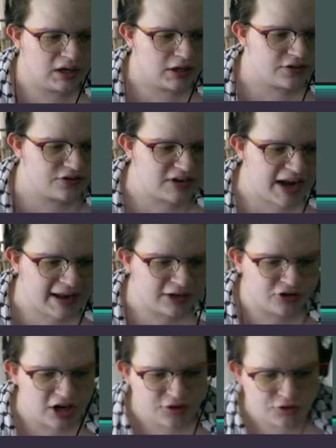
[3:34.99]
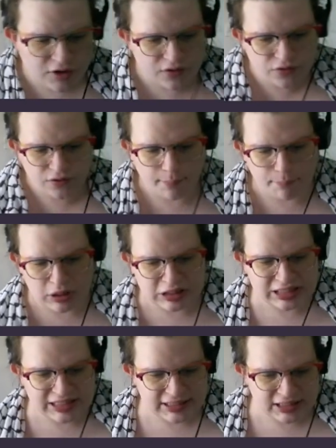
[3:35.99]
Stat changes
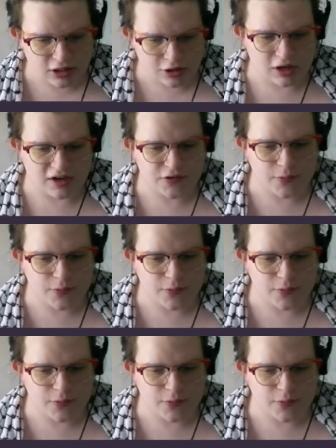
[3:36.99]
persist across